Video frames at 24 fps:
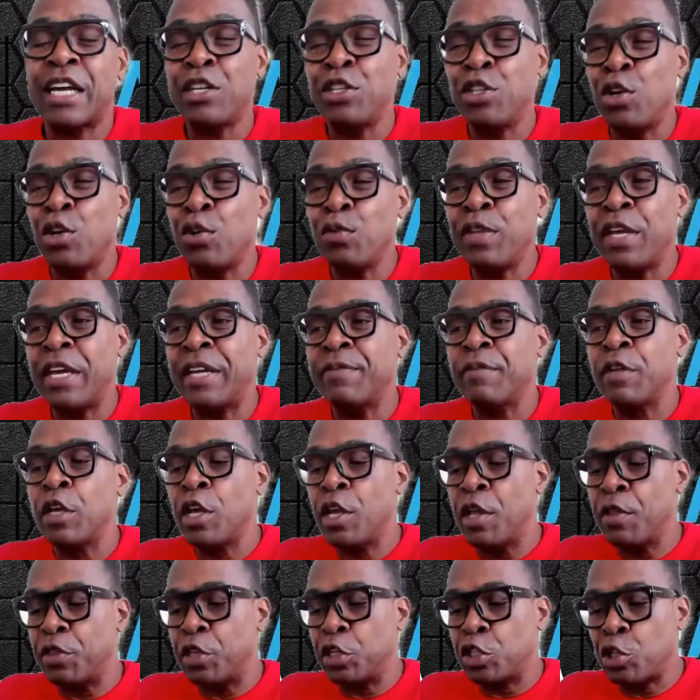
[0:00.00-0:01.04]
know that
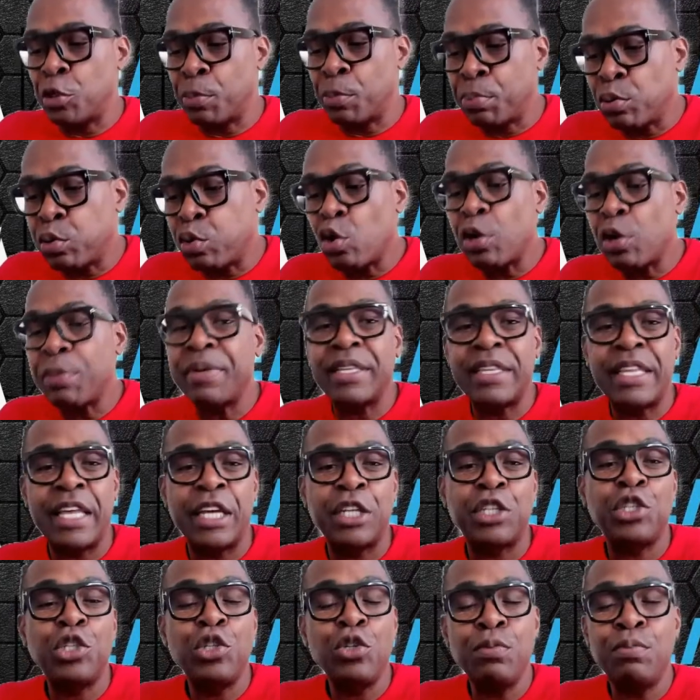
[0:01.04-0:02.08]
the deployment
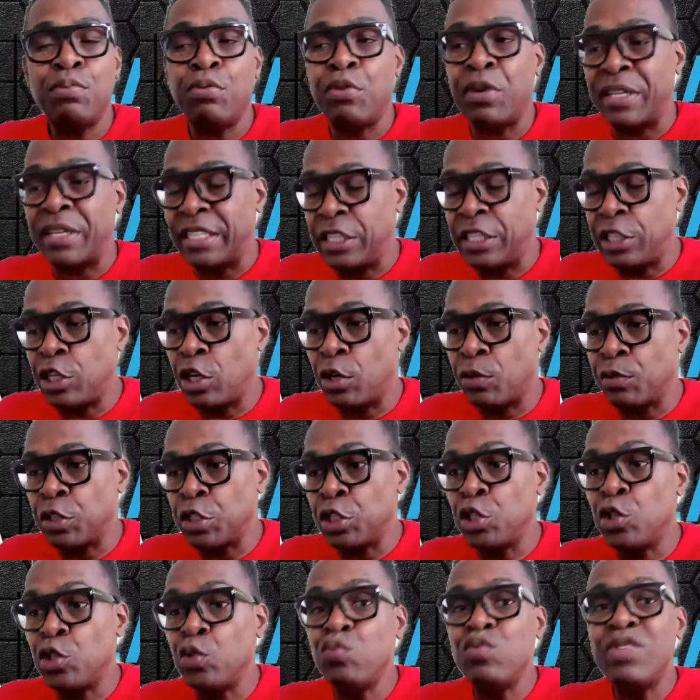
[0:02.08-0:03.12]
that you bring, the
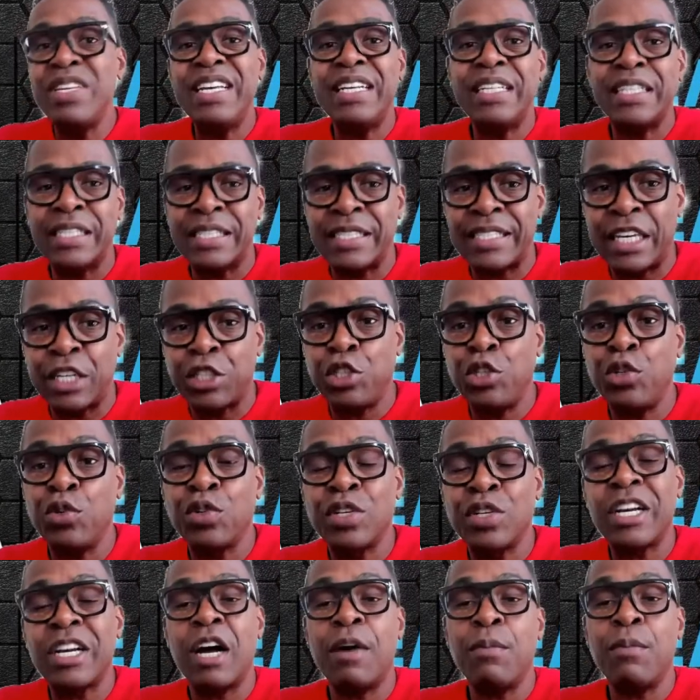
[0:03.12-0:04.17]
uniqueness that you'll
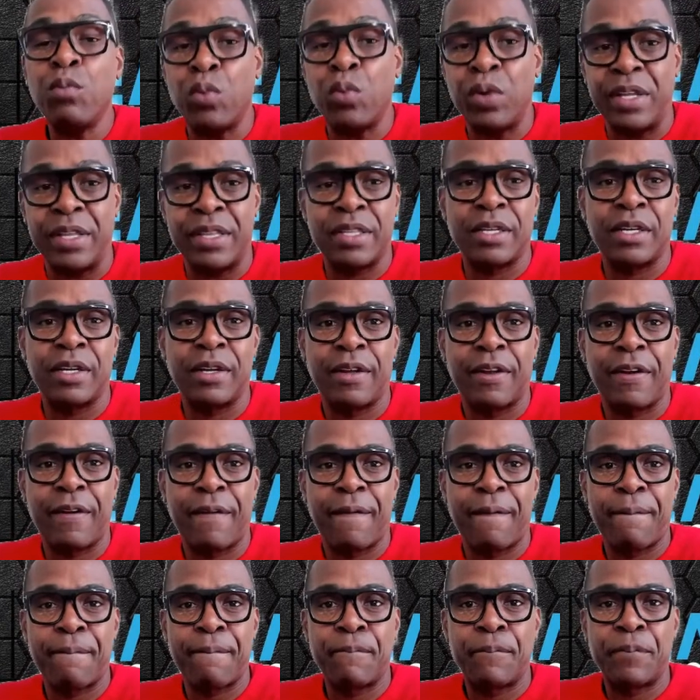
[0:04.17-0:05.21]
come with,
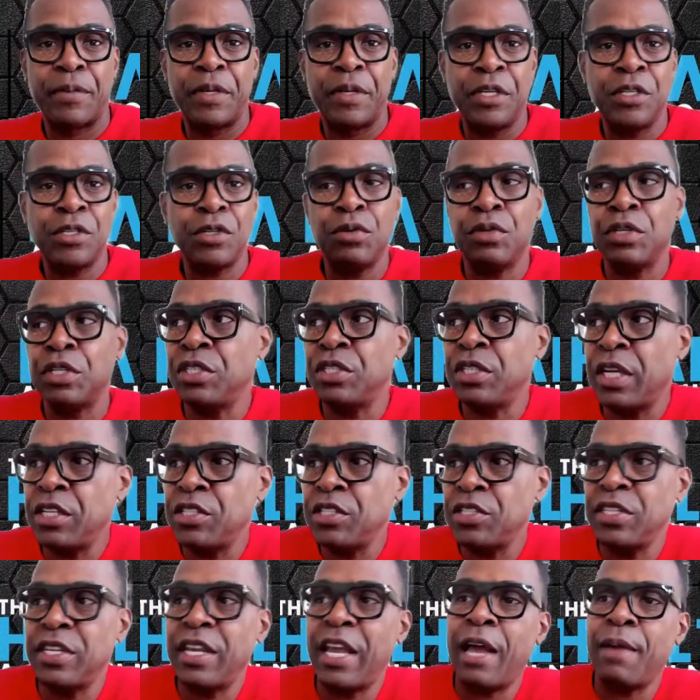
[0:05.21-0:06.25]
it's going to change
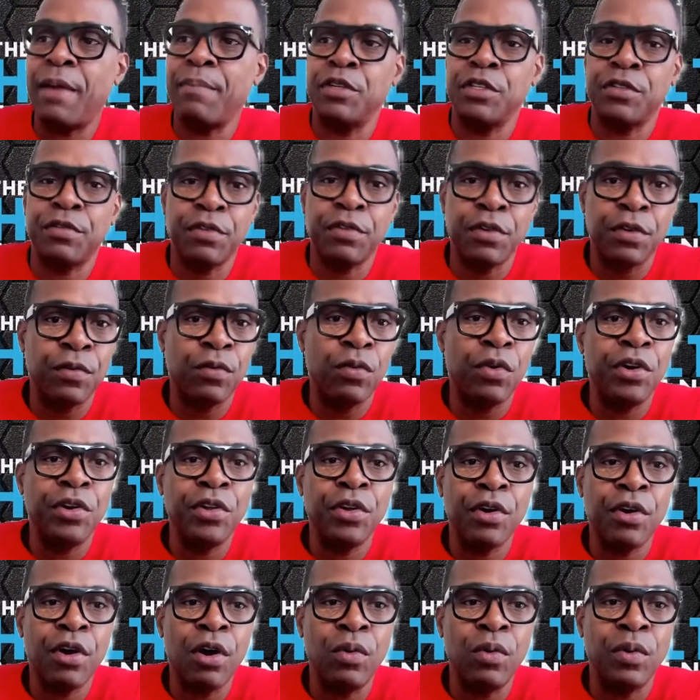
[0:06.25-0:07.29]
the atmosphere of where you're
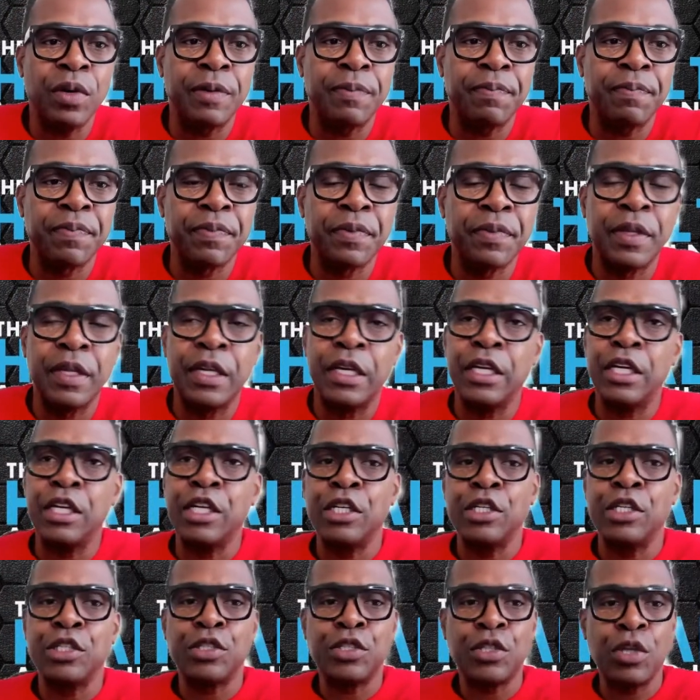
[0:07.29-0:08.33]
going.
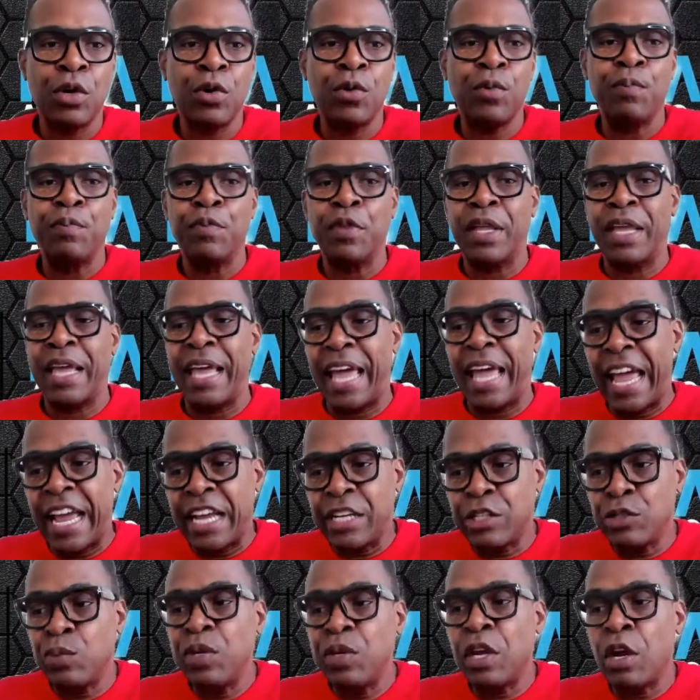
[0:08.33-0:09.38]
So
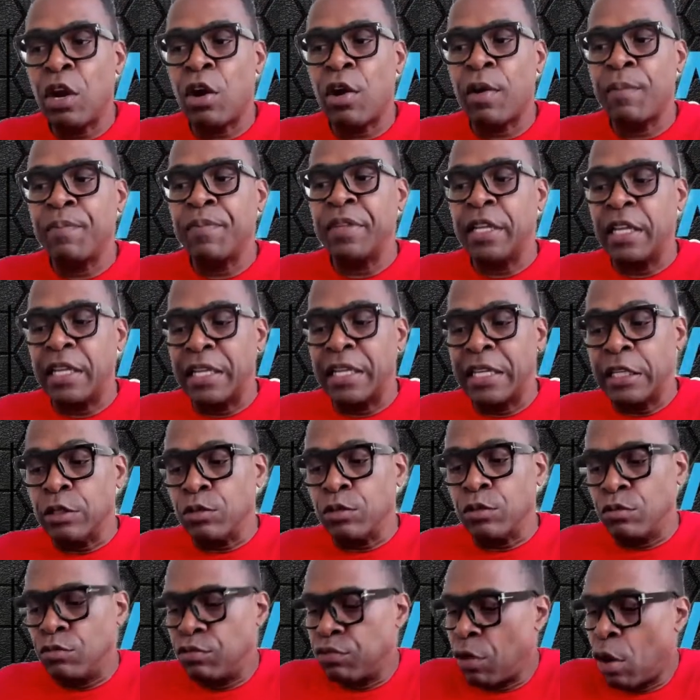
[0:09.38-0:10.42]
as we are
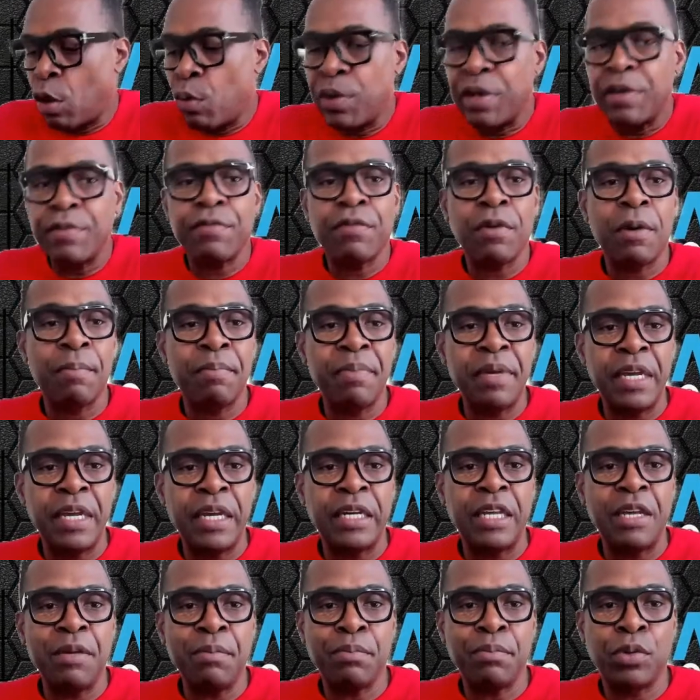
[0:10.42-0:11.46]
growing from being
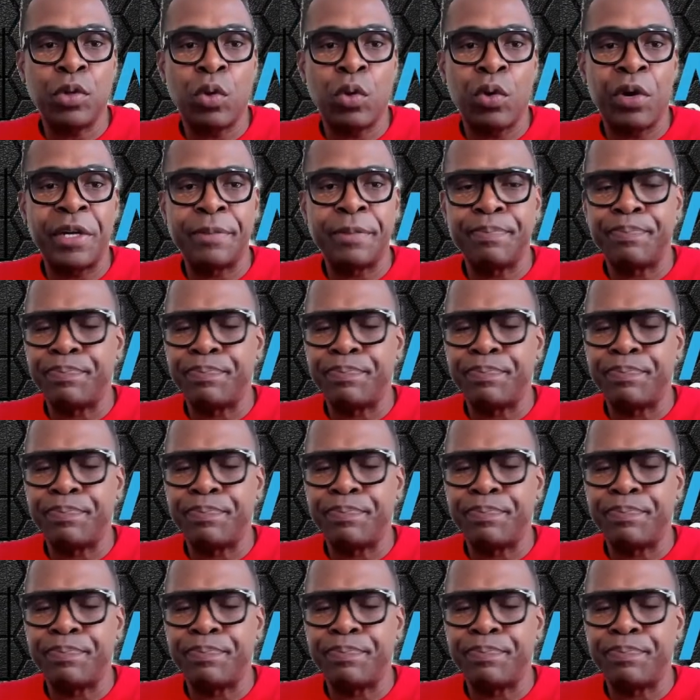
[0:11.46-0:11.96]
employed,